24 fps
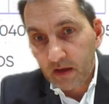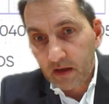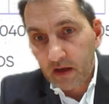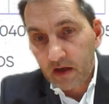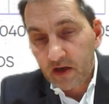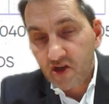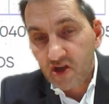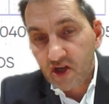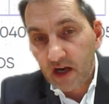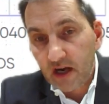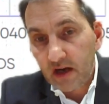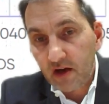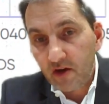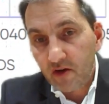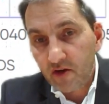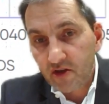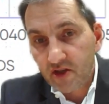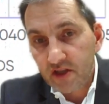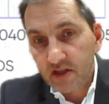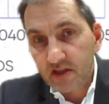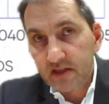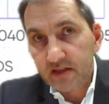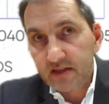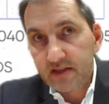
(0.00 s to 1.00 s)

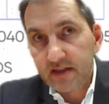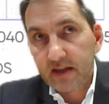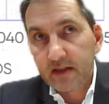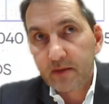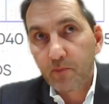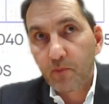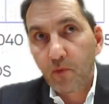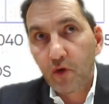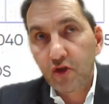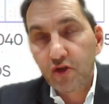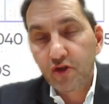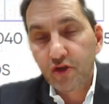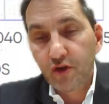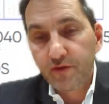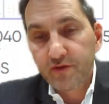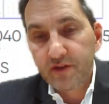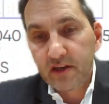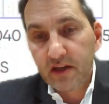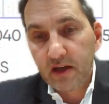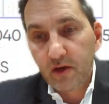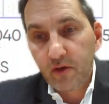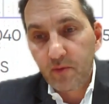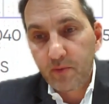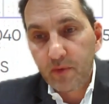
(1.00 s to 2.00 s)
challenge is that most of the
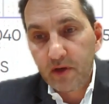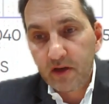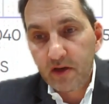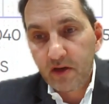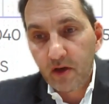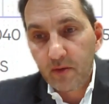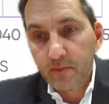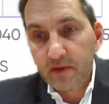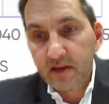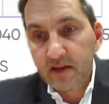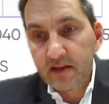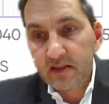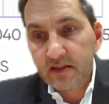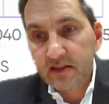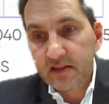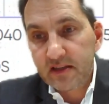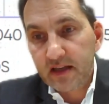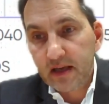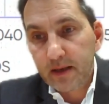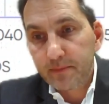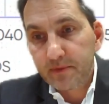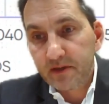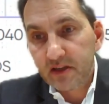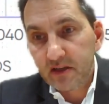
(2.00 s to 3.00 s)
aluminium is
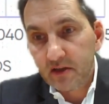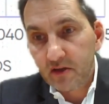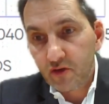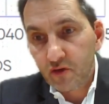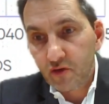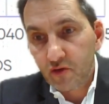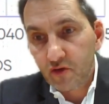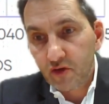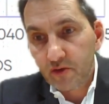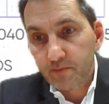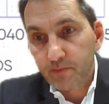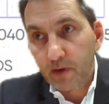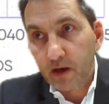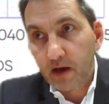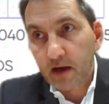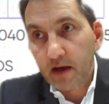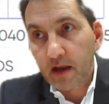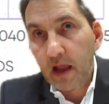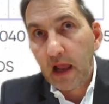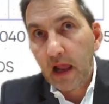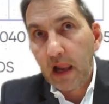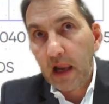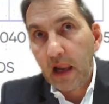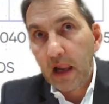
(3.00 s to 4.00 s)
kept in use by
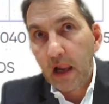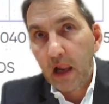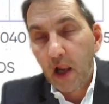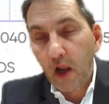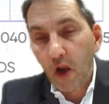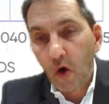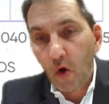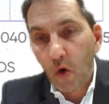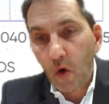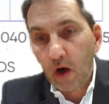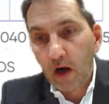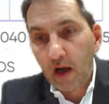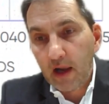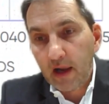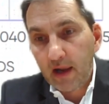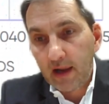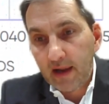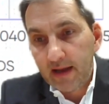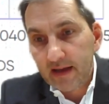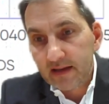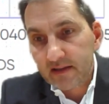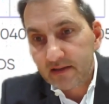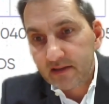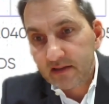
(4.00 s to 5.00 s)

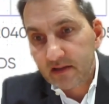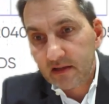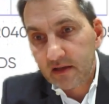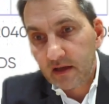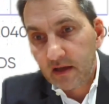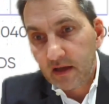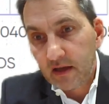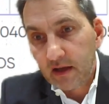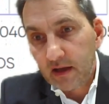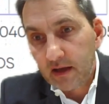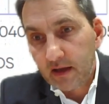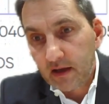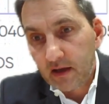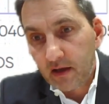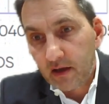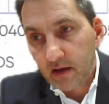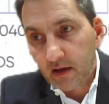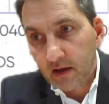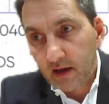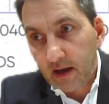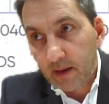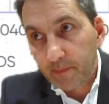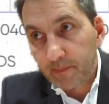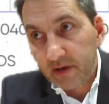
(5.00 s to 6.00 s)
long-lasting
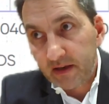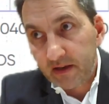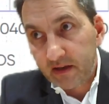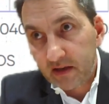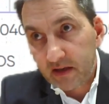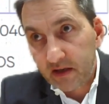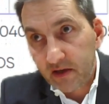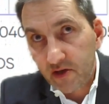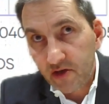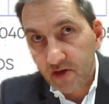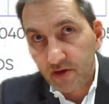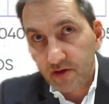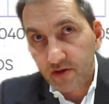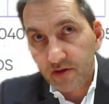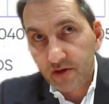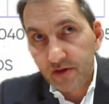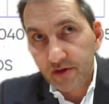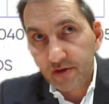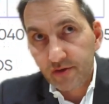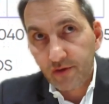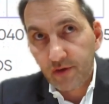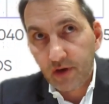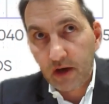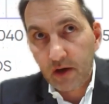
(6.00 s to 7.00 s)
applications.
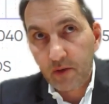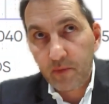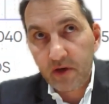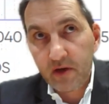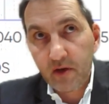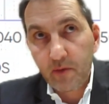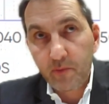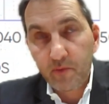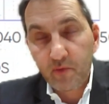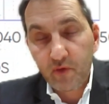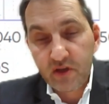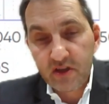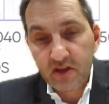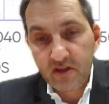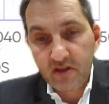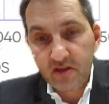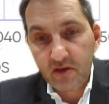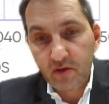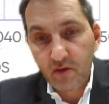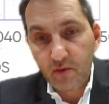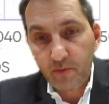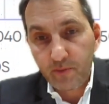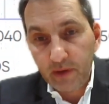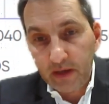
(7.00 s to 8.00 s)
So aluminium, which is
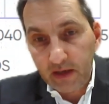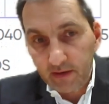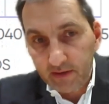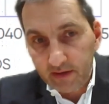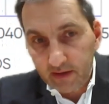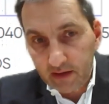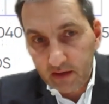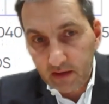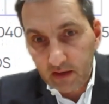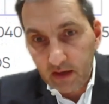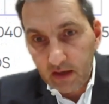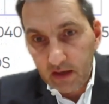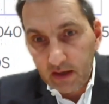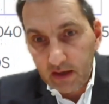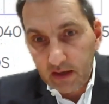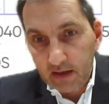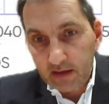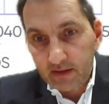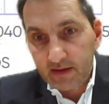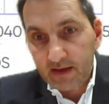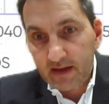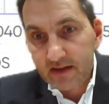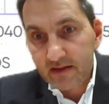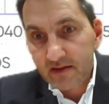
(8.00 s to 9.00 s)
in a building,
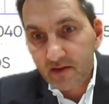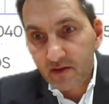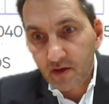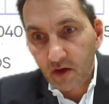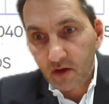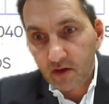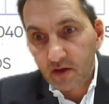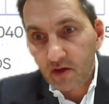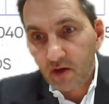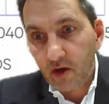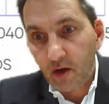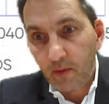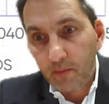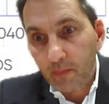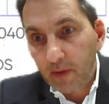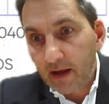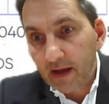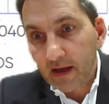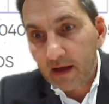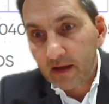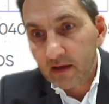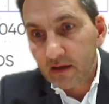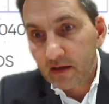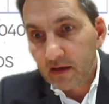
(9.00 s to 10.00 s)
does not come
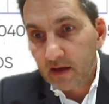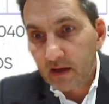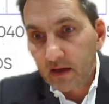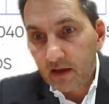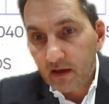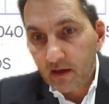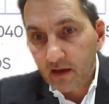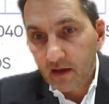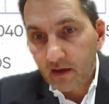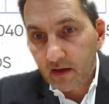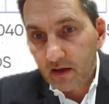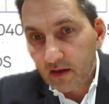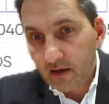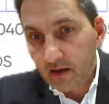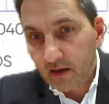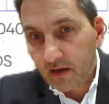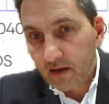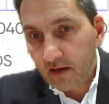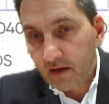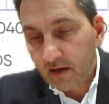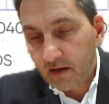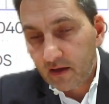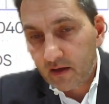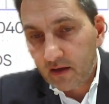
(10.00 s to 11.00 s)
back
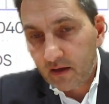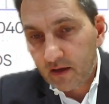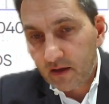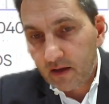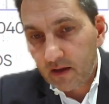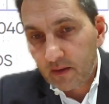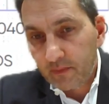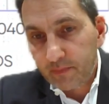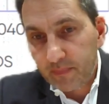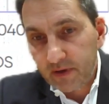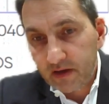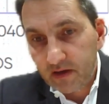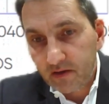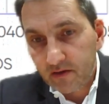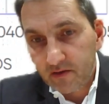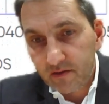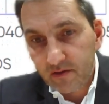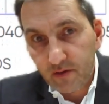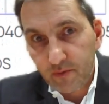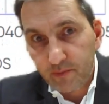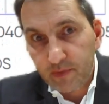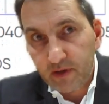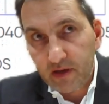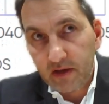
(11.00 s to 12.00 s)
because
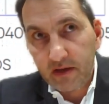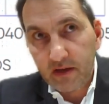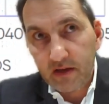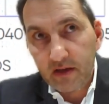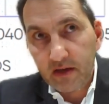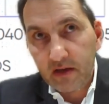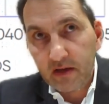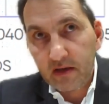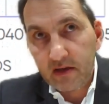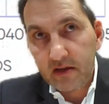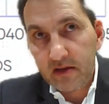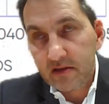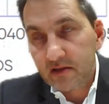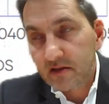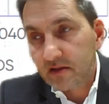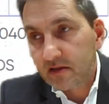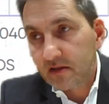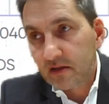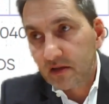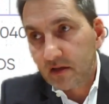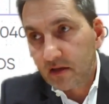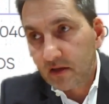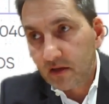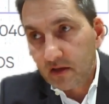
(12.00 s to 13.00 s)
the building is,
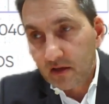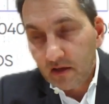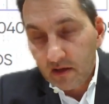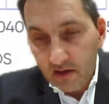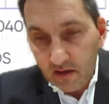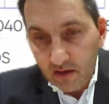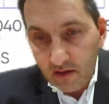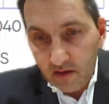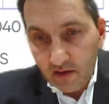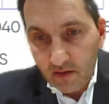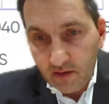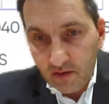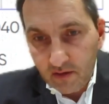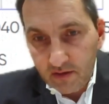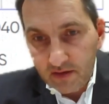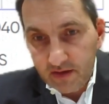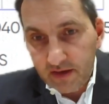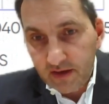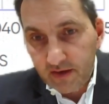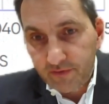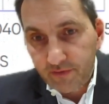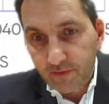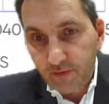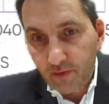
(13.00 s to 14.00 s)

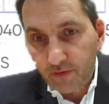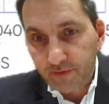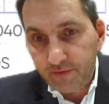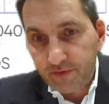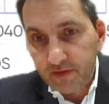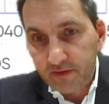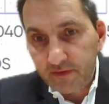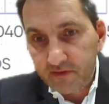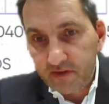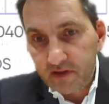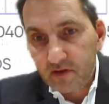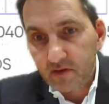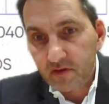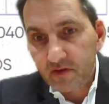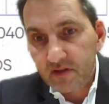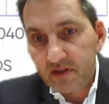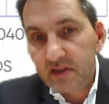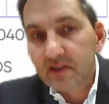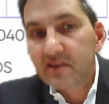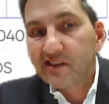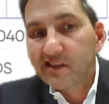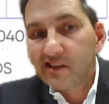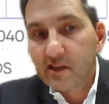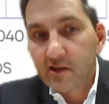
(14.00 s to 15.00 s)
there for 50 or
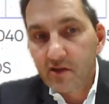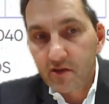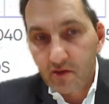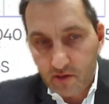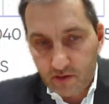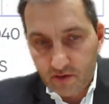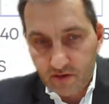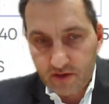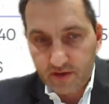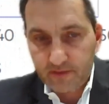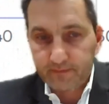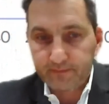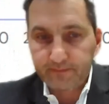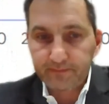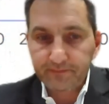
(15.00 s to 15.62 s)
60 years.